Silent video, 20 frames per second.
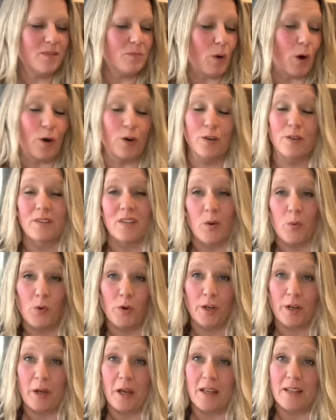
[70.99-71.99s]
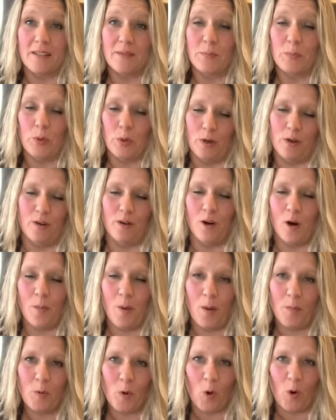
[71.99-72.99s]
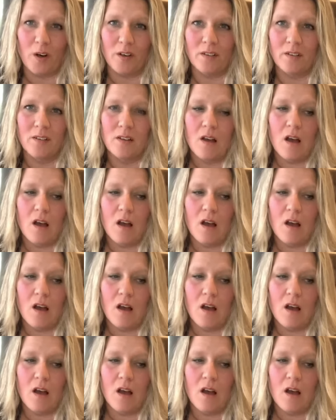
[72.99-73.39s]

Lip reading: part that we're going to put on our popcorn.